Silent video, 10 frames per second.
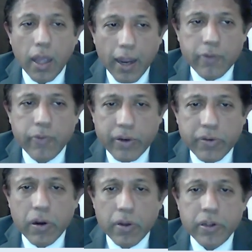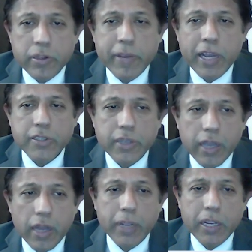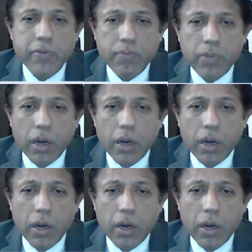and ventricular arrhythmias can be